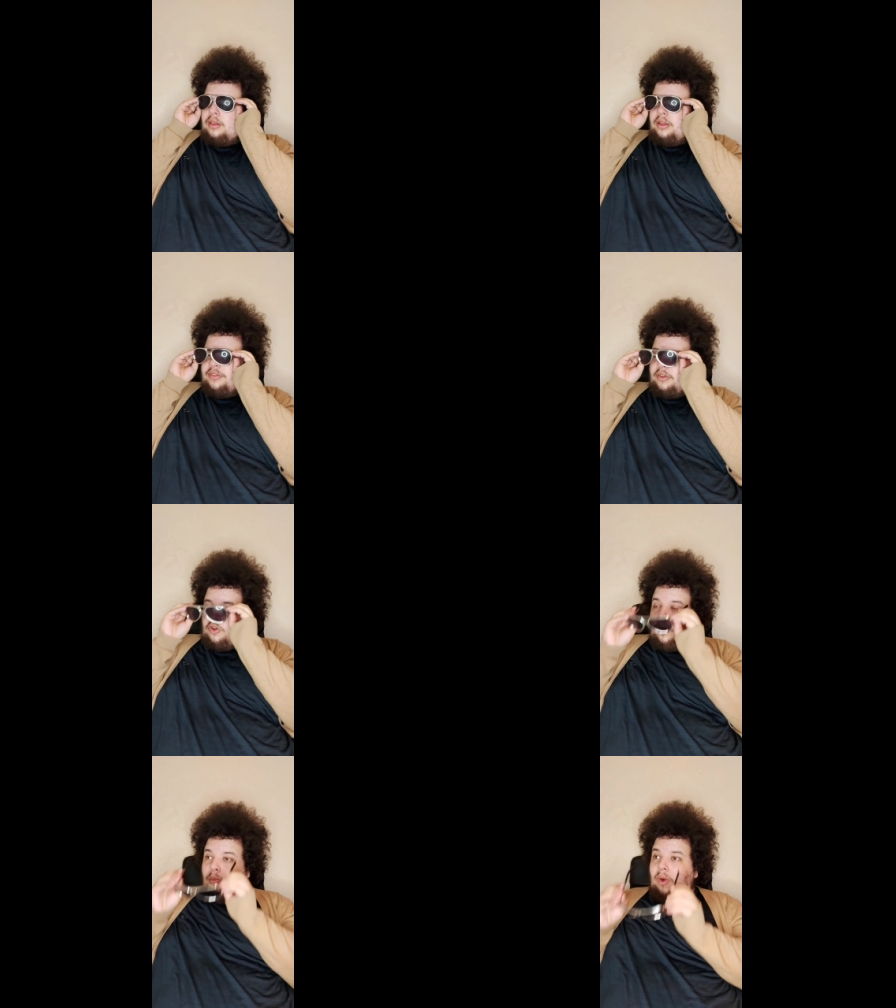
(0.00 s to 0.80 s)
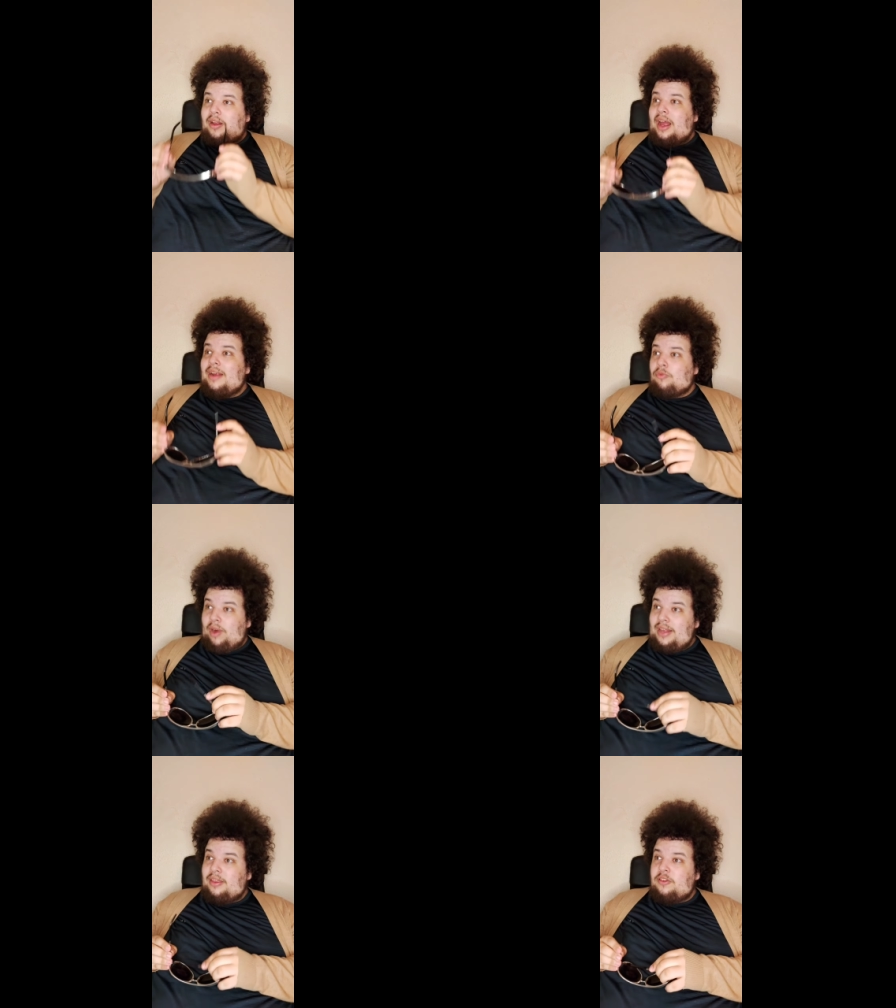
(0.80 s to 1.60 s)
Listen, comrade, I've
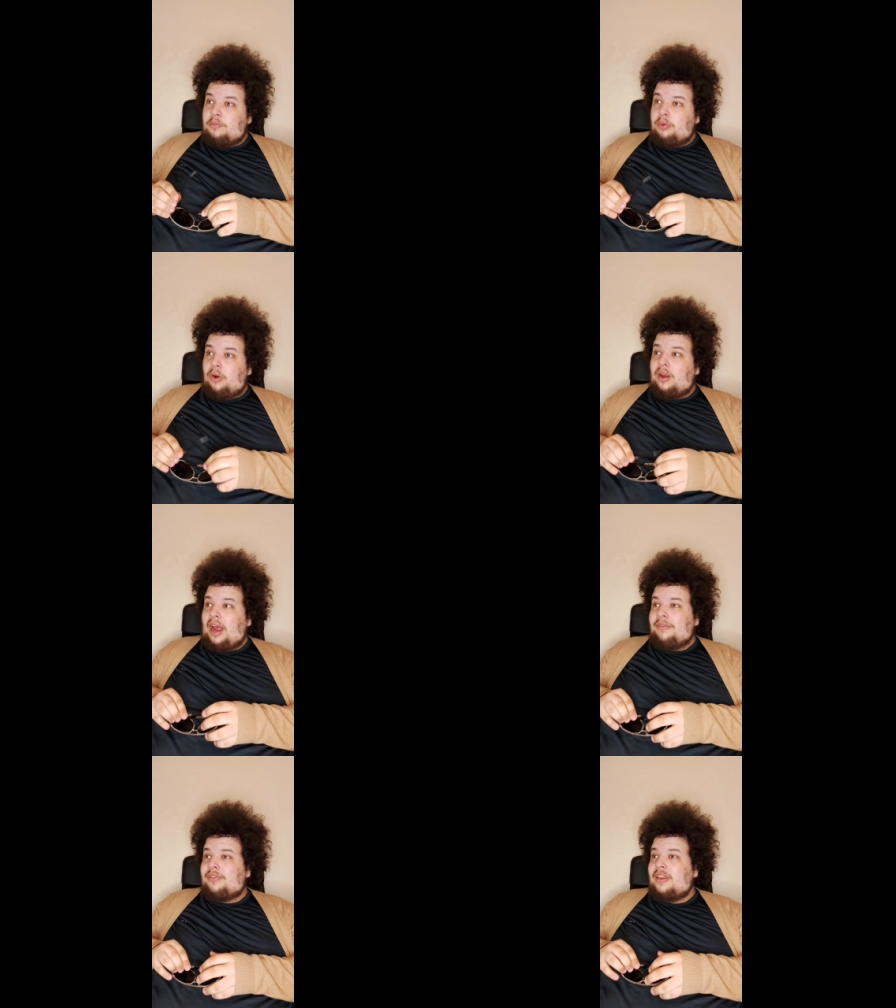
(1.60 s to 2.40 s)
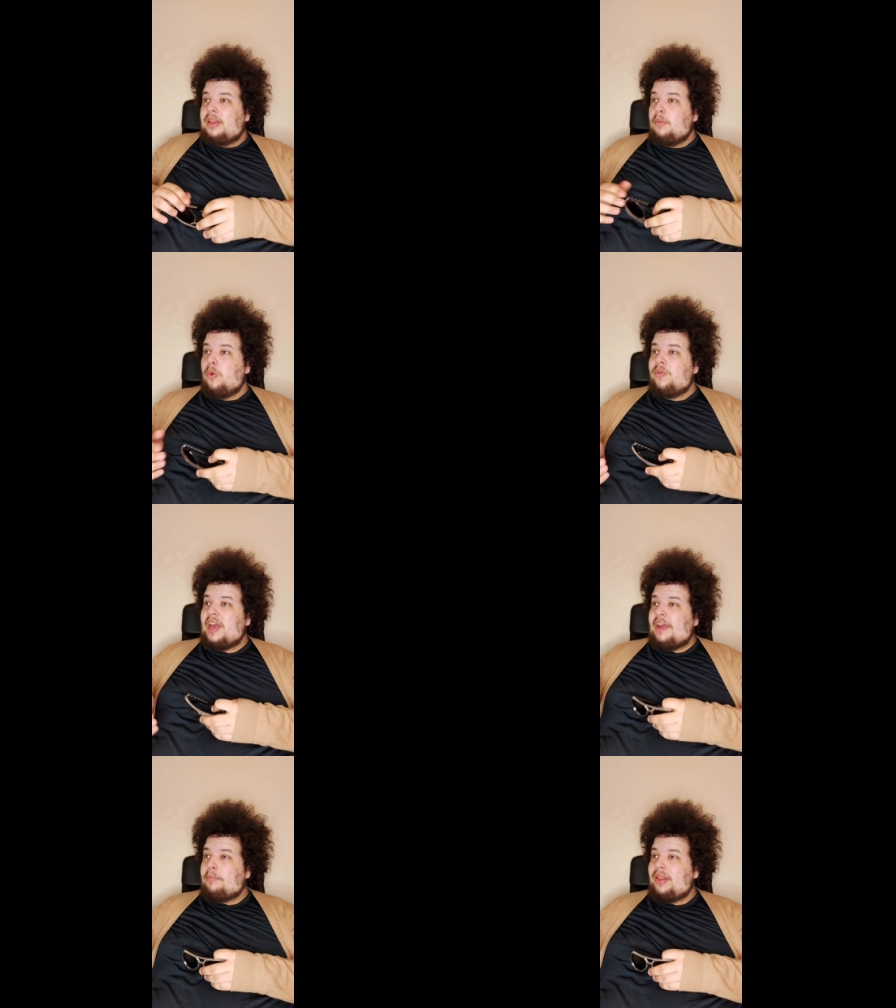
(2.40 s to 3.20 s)
read this book, I've seen the
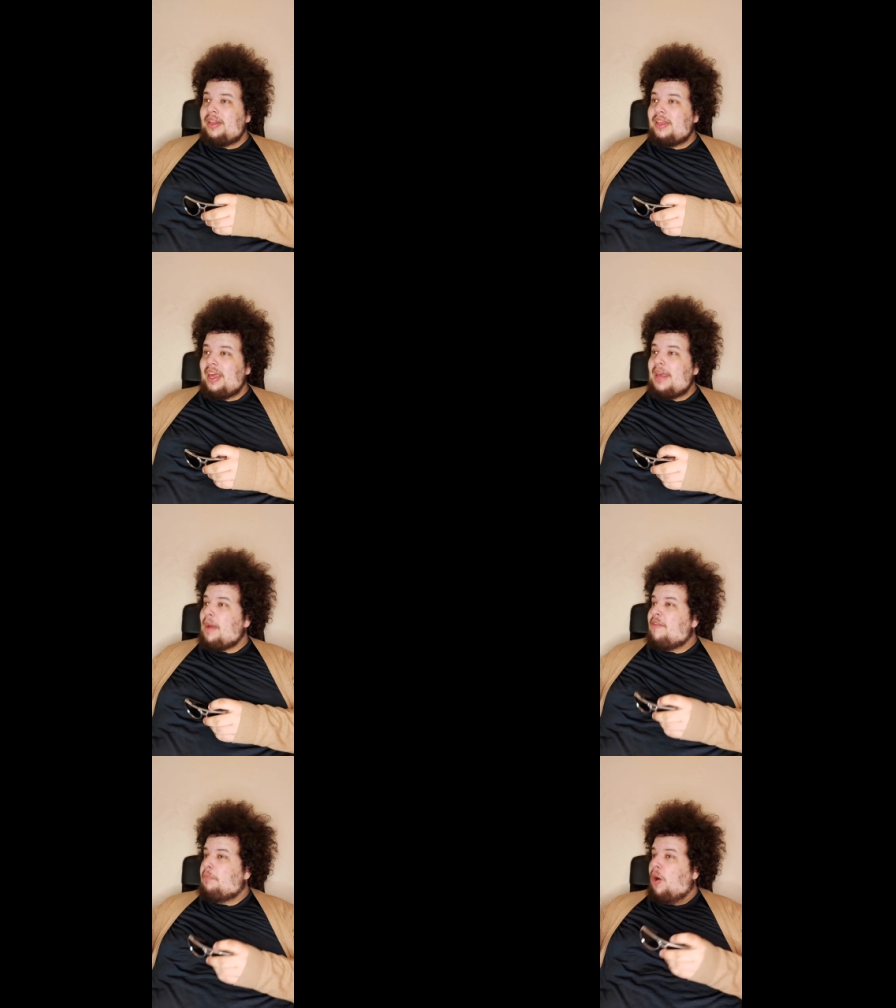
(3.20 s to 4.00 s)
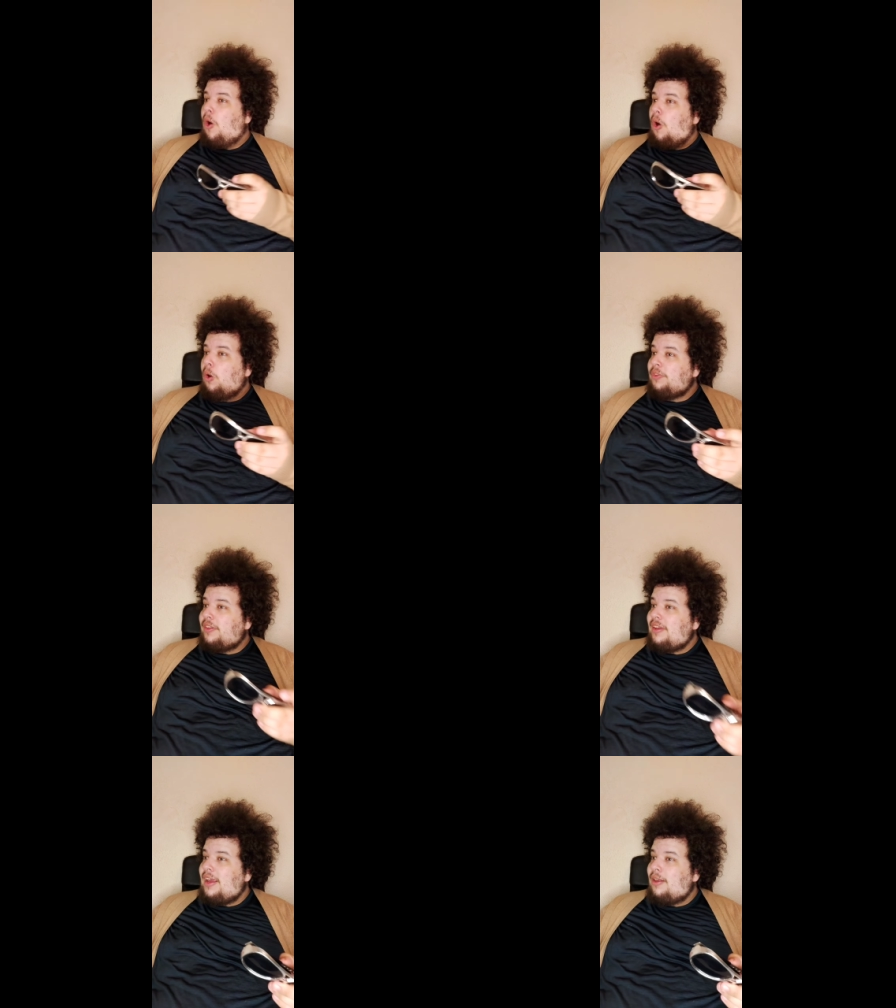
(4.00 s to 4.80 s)
movie, I've played the game, I've bought all
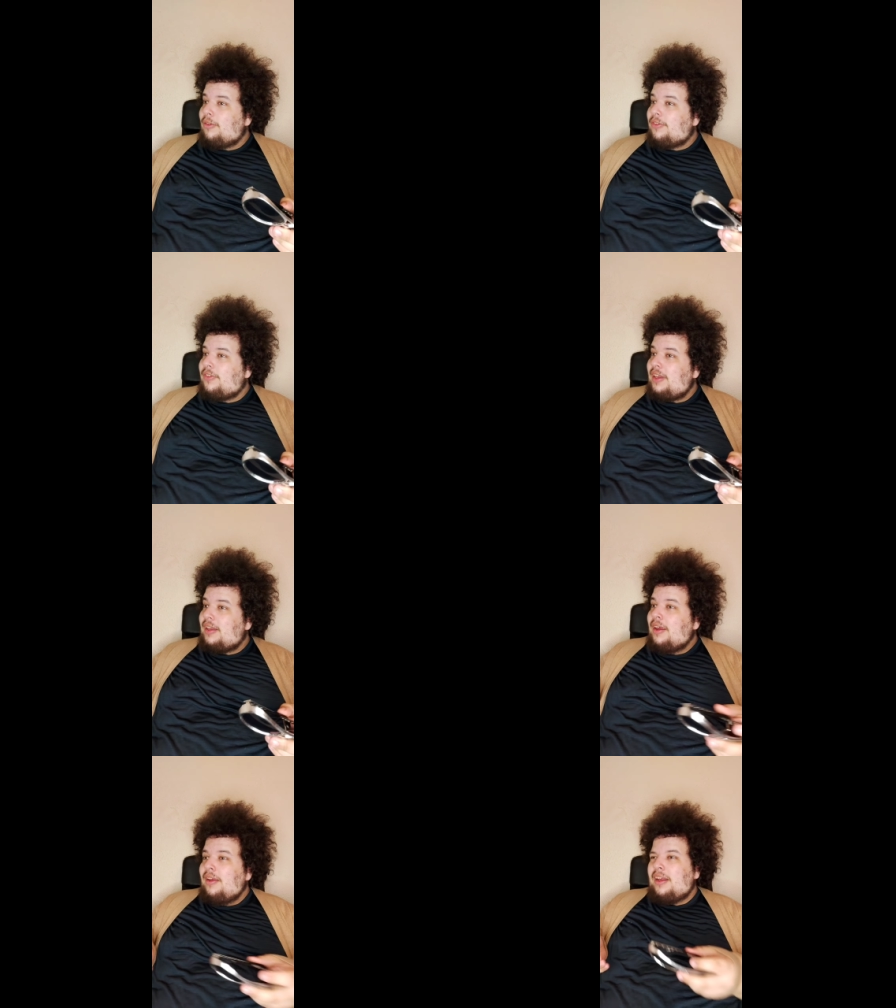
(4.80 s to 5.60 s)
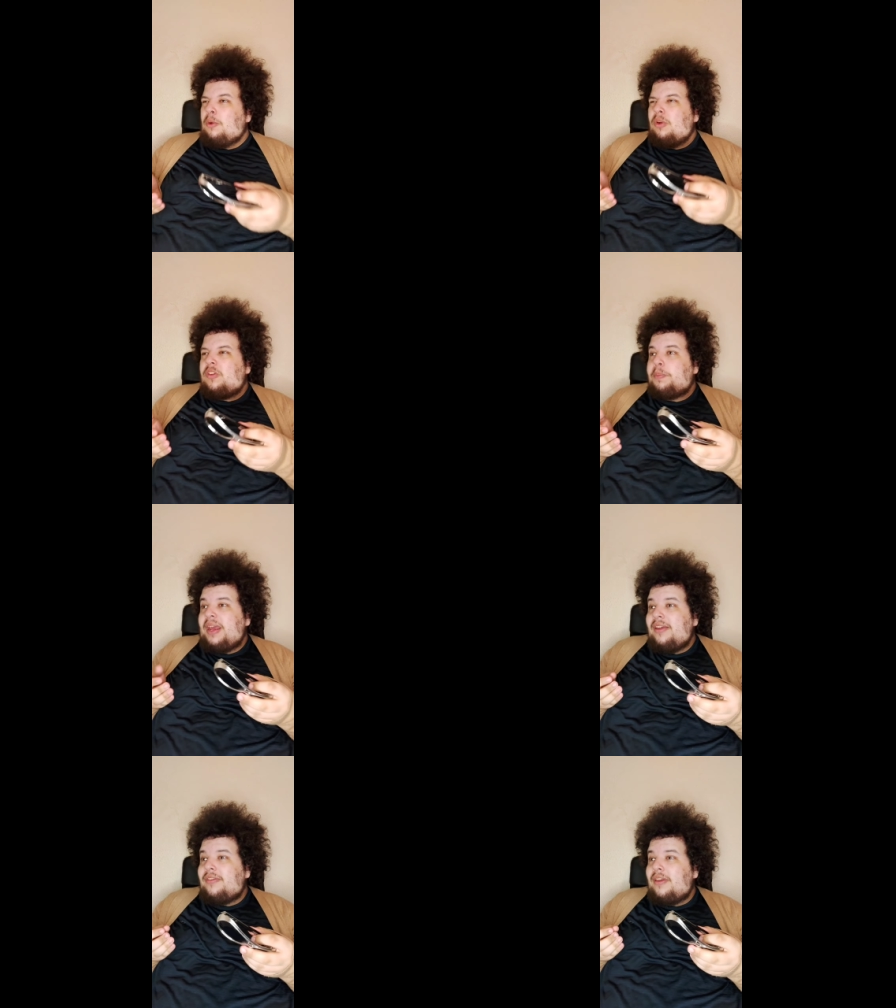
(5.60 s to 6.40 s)
the DLC. You know what
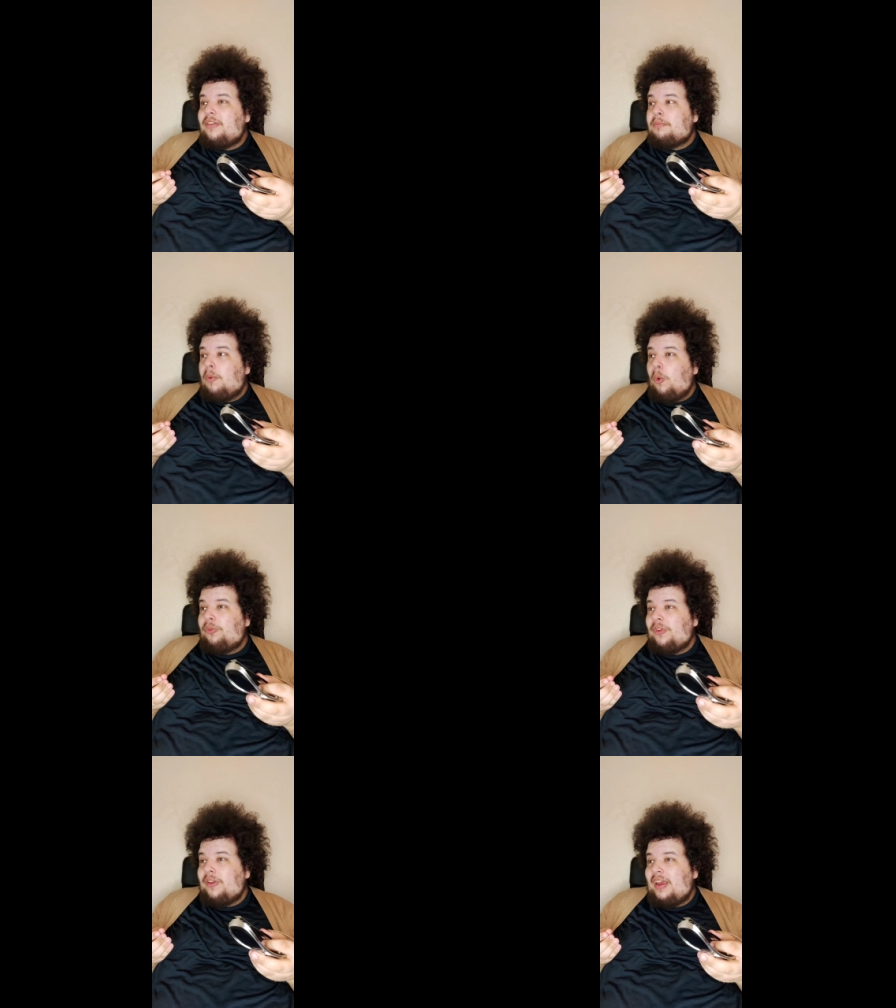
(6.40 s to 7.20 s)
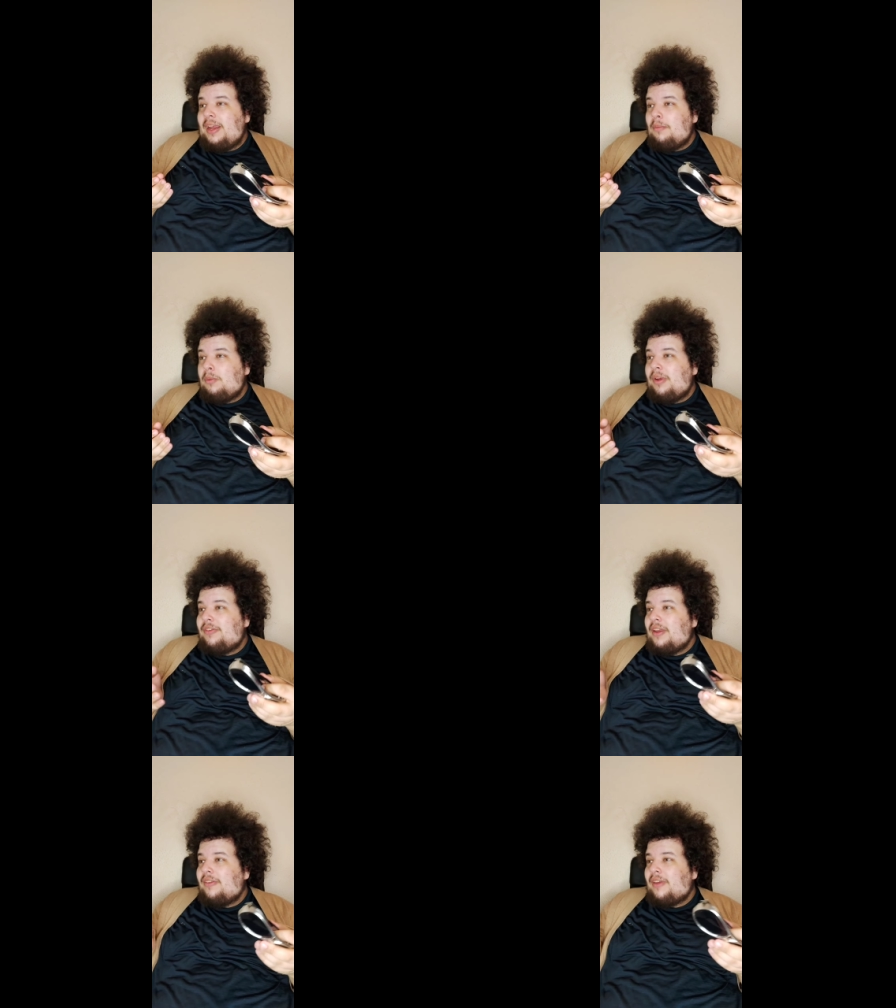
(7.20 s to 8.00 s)
space is most of the time when we
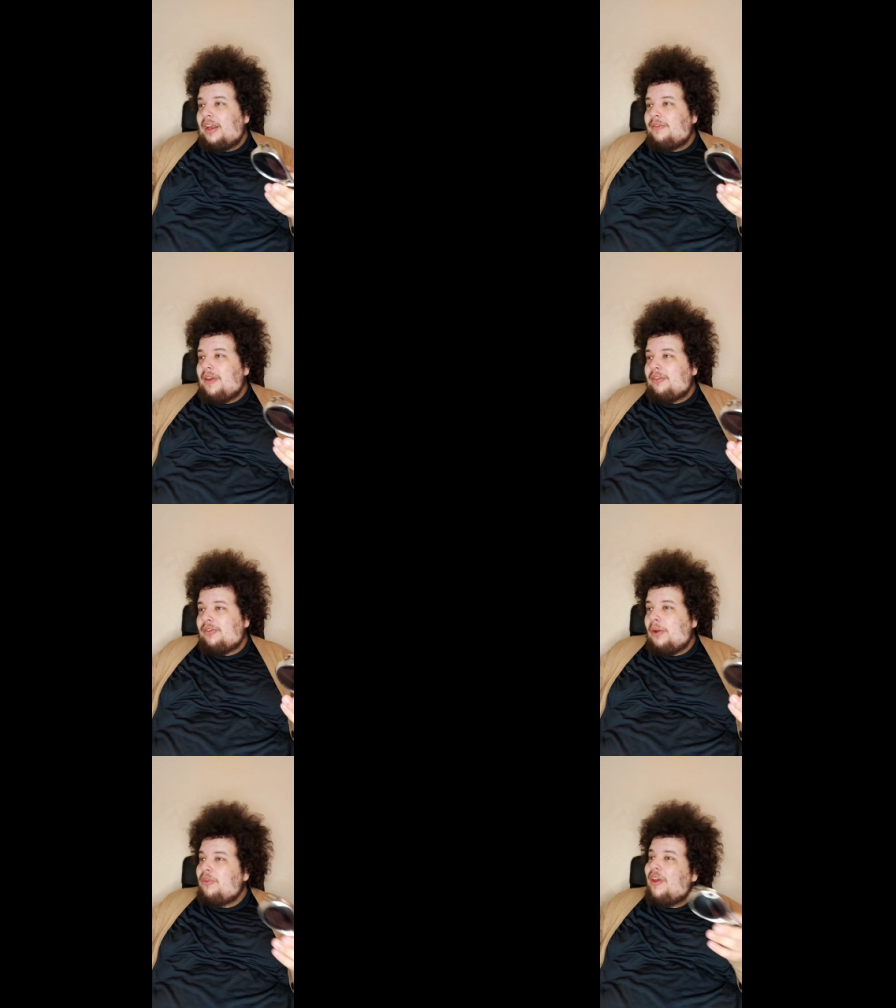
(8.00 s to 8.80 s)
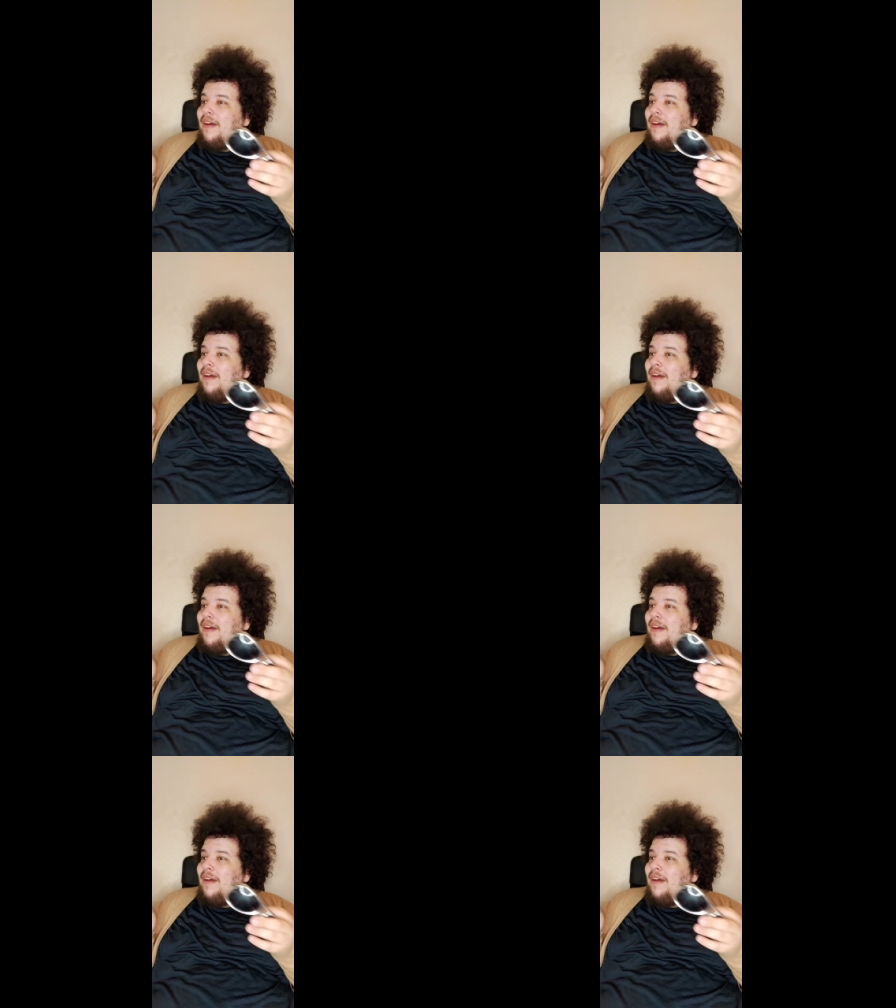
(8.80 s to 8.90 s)
send science vessels out?